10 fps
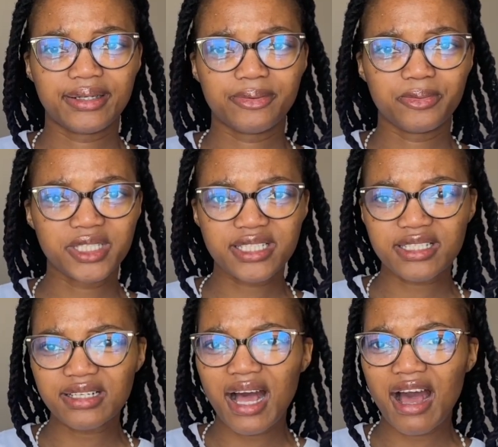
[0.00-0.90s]
we
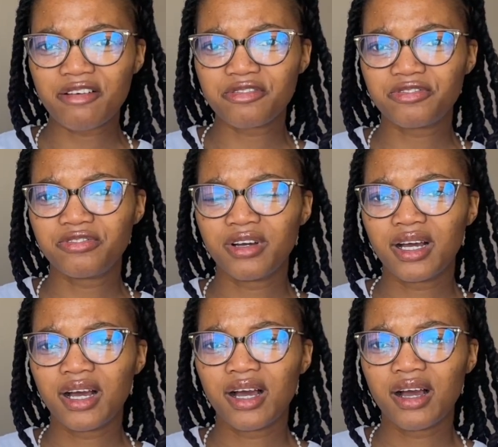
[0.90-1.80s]
still have
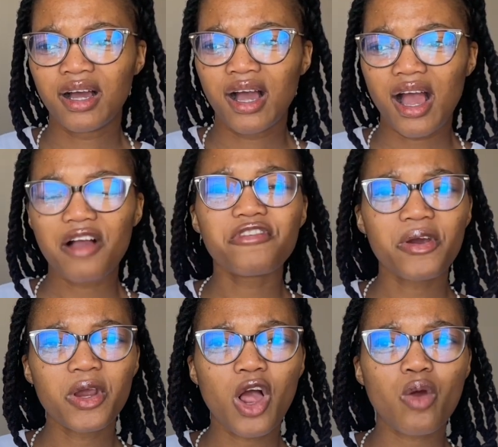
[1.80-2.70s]
a
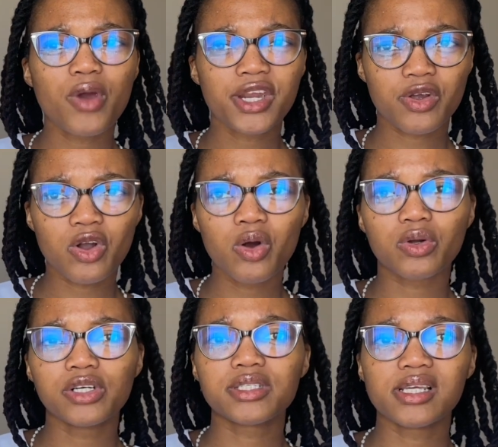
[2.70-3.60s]
very long way to go,
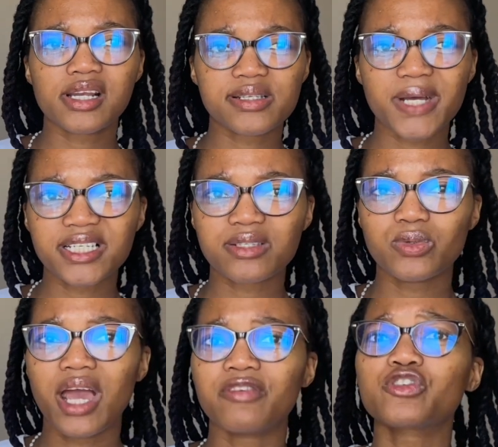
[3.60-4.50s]
because in as much as
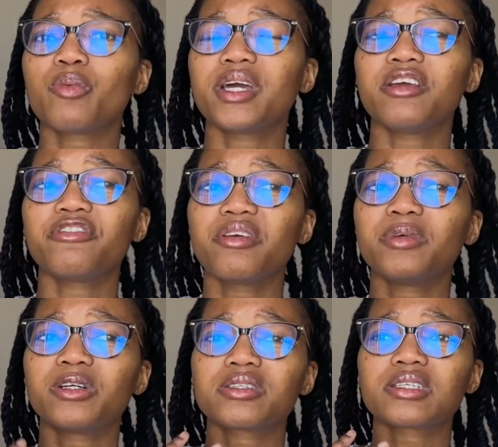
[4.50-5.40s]
we have so many
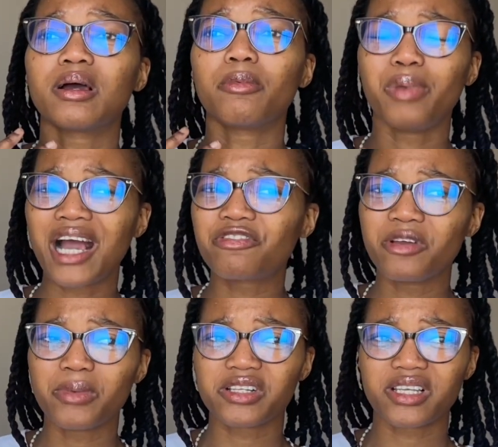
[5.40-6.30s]
females, black
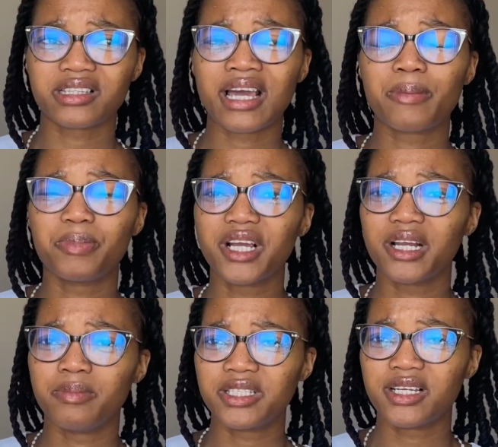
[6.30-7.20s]
females at that, being
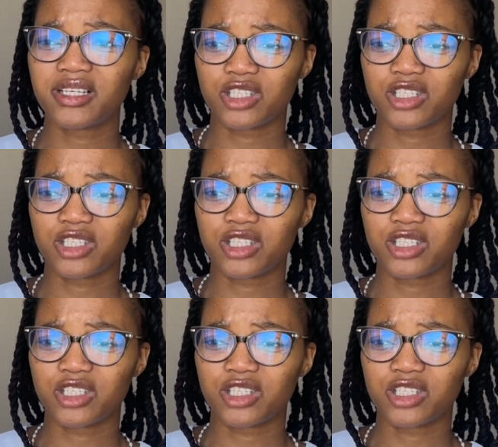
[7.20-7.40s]
admitted as